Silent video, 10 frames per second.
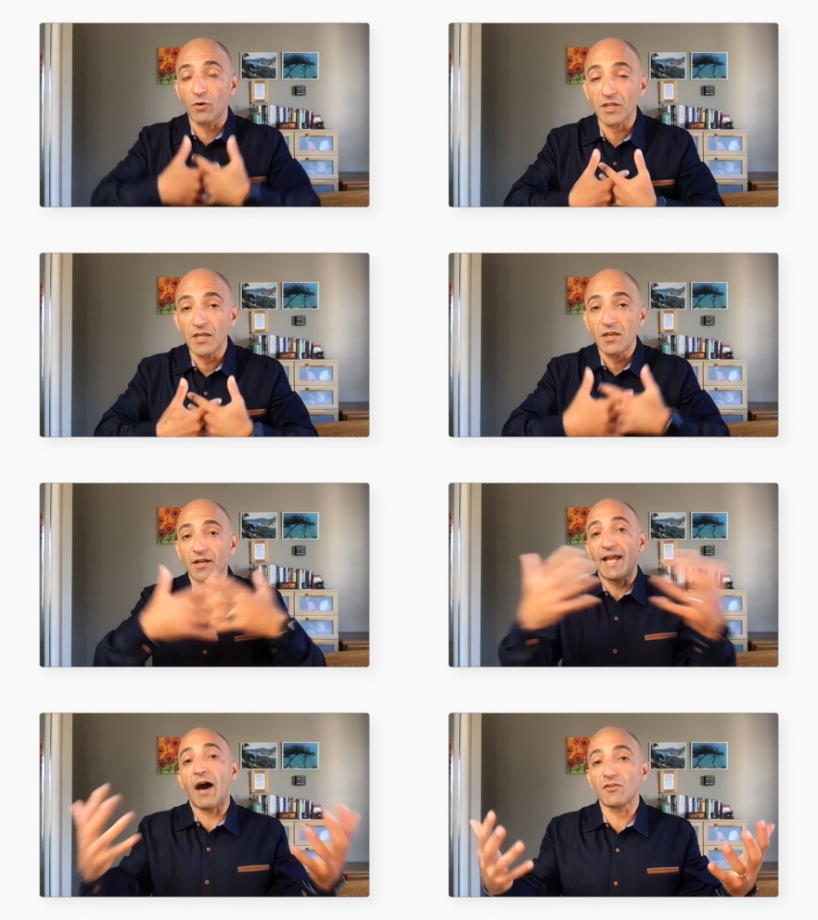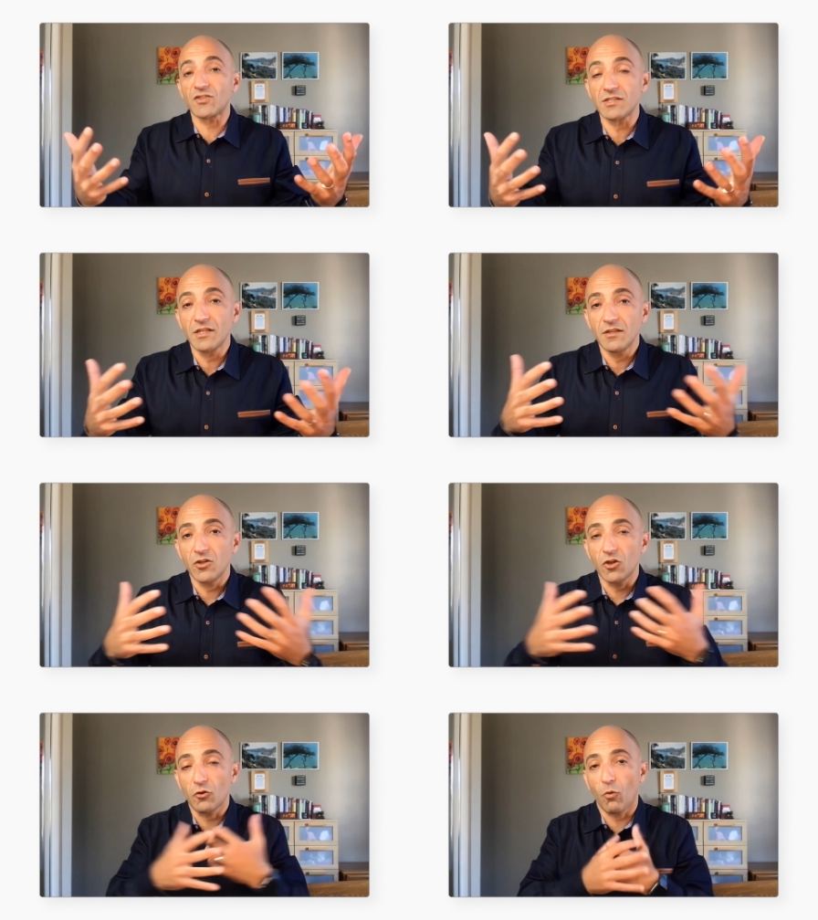We announced,
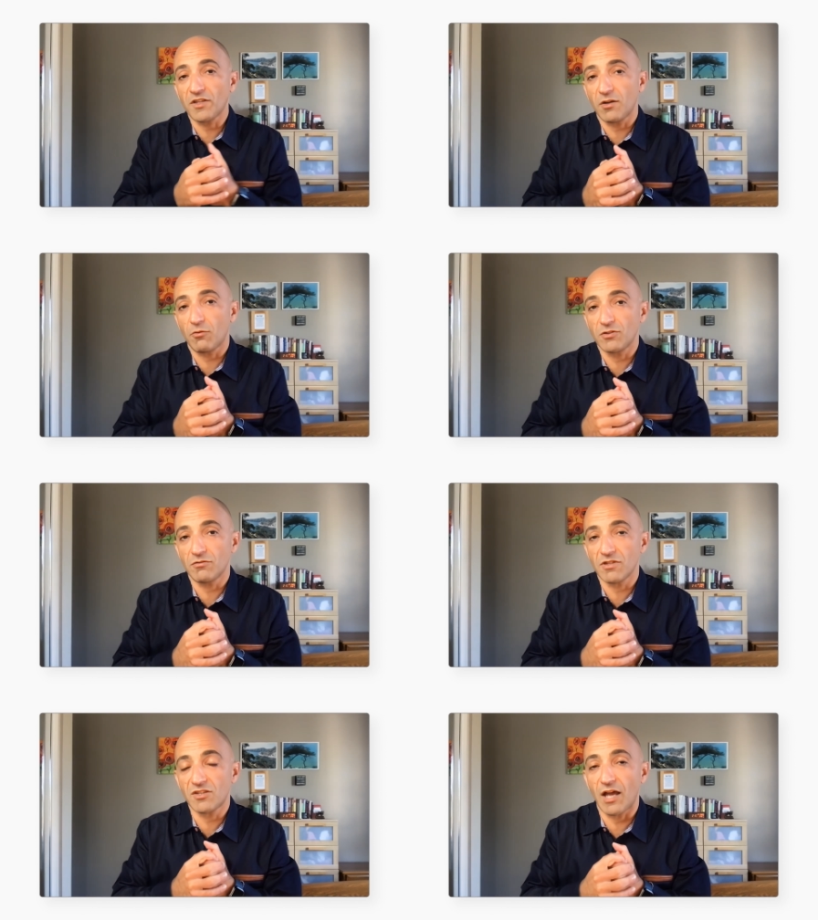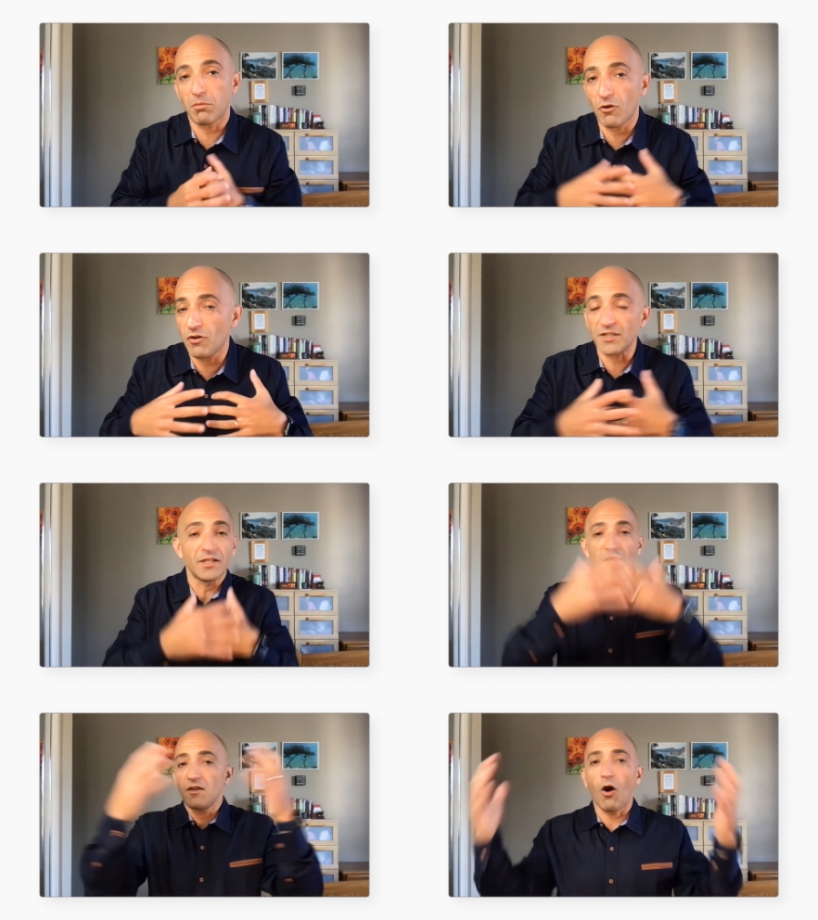you know, the work that we're doing with Tableau
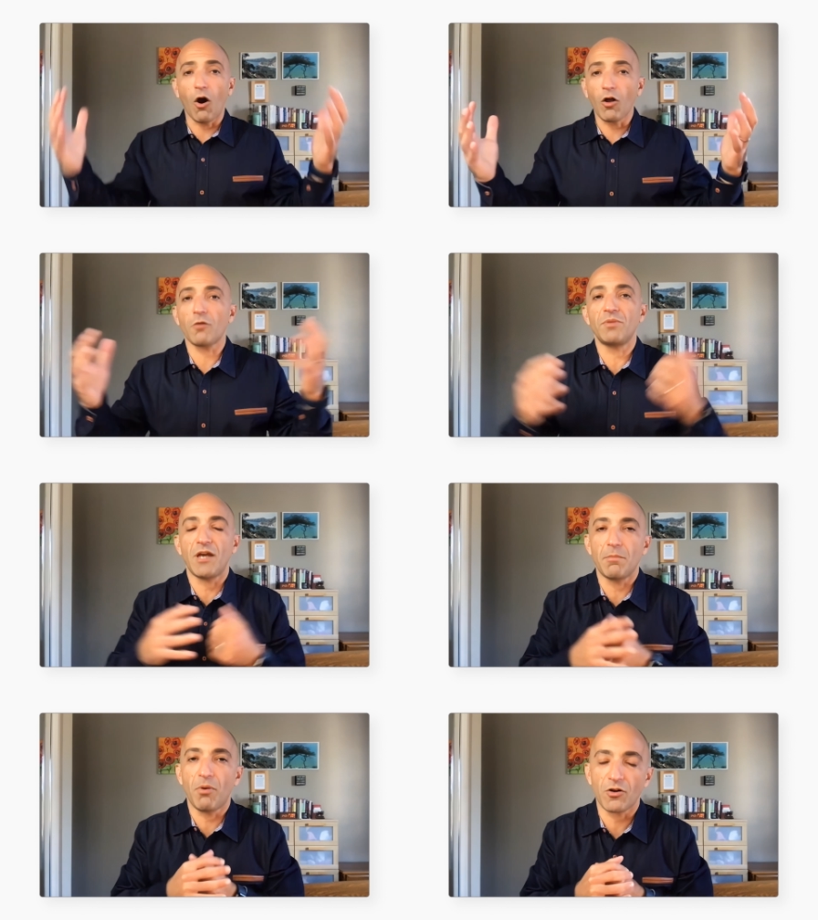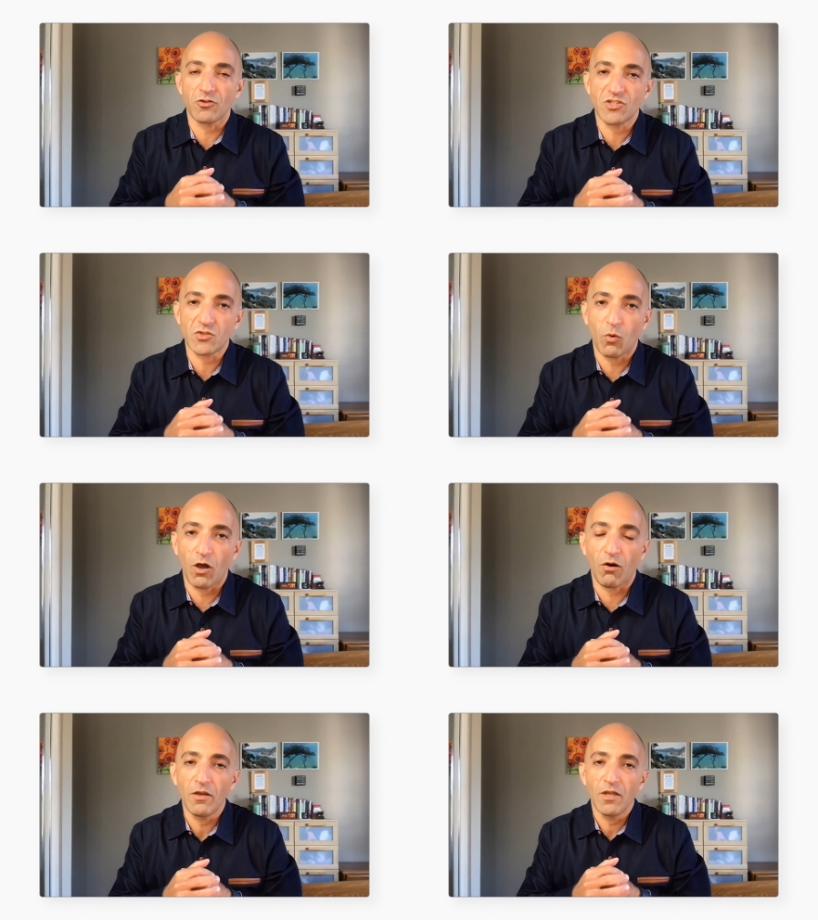and all our BI partners as
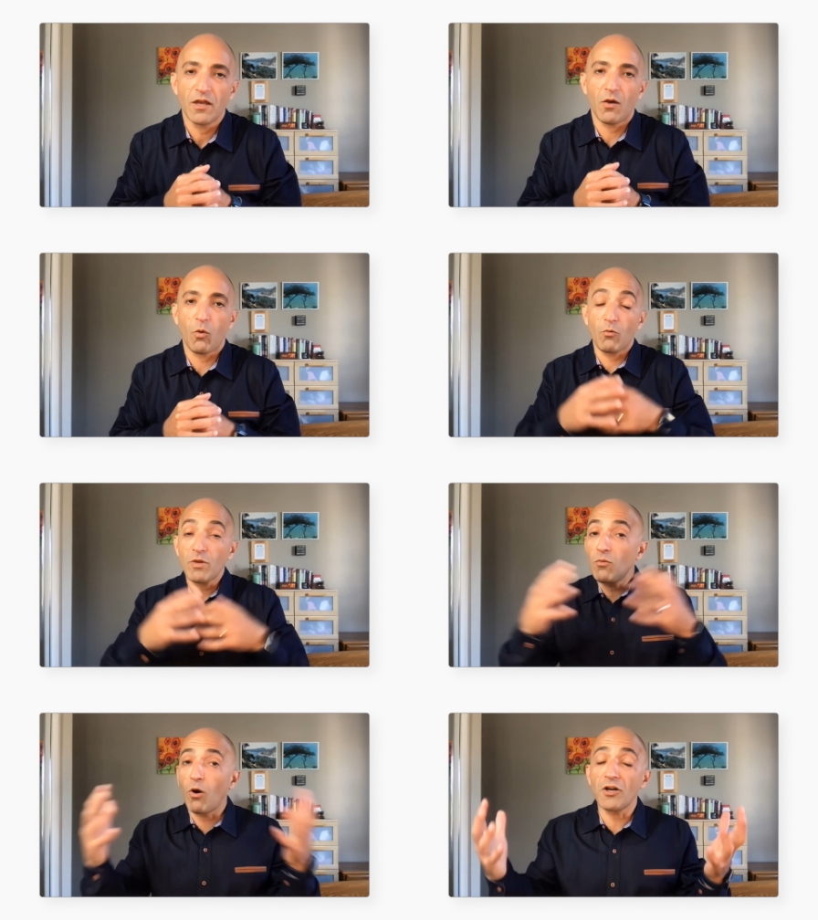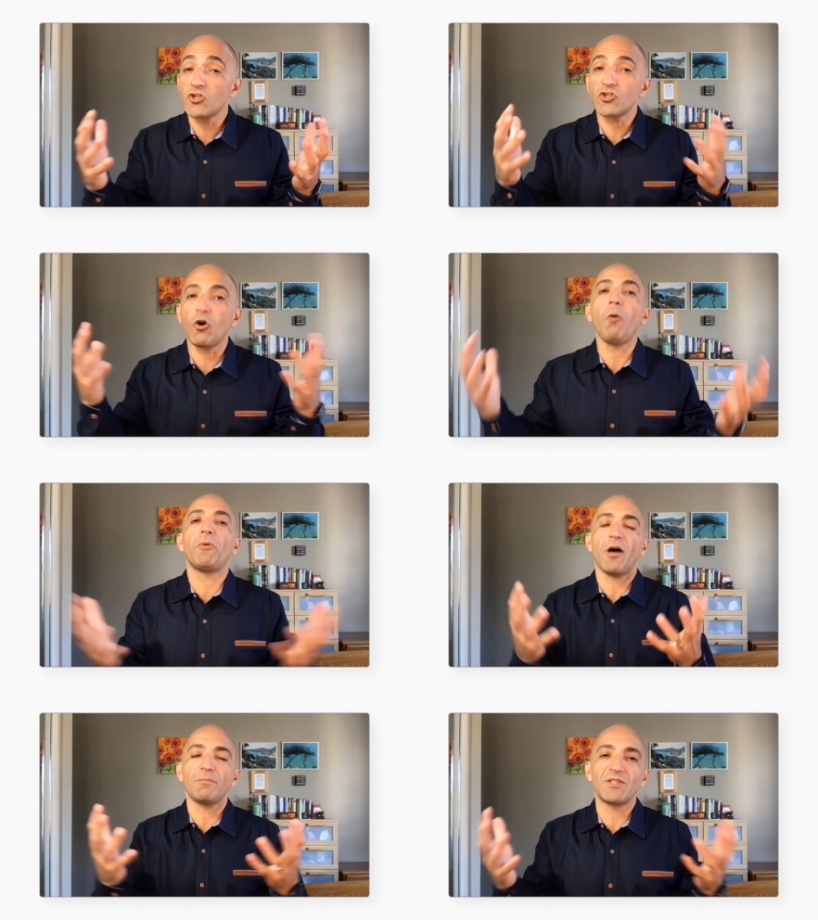well, where we want to just
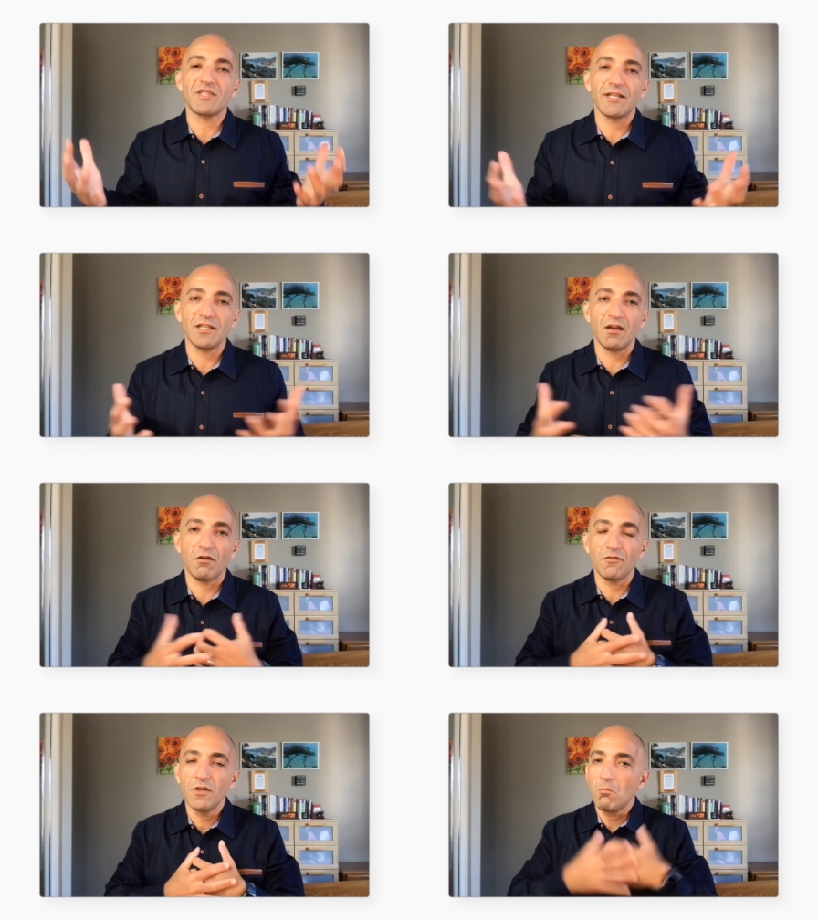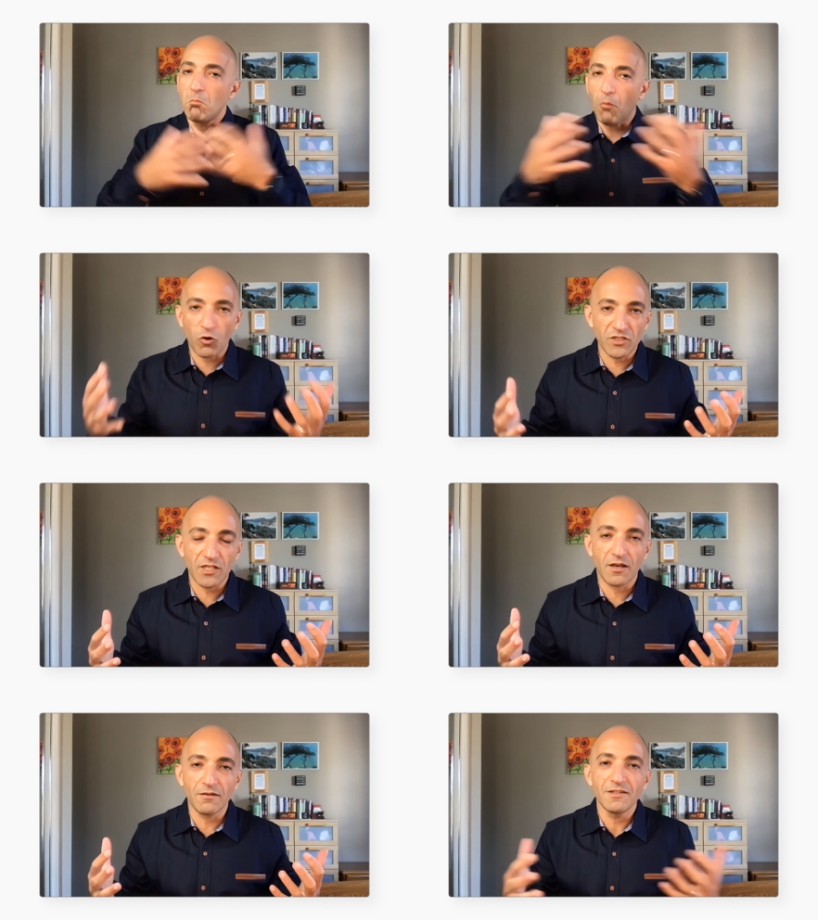open up this idea of more
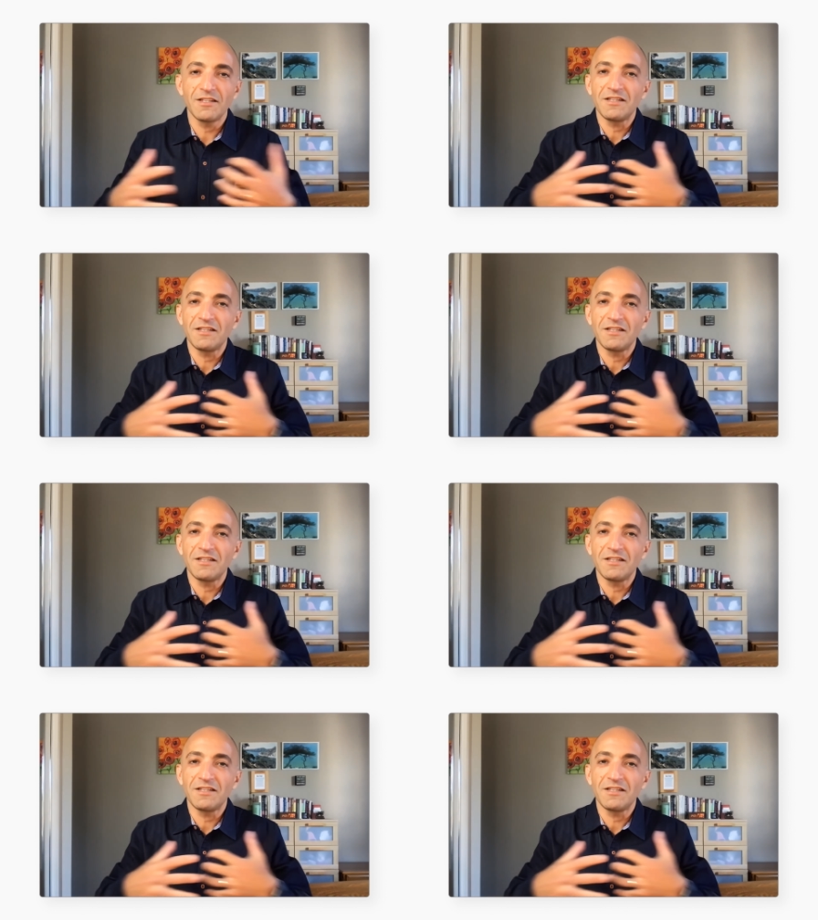data,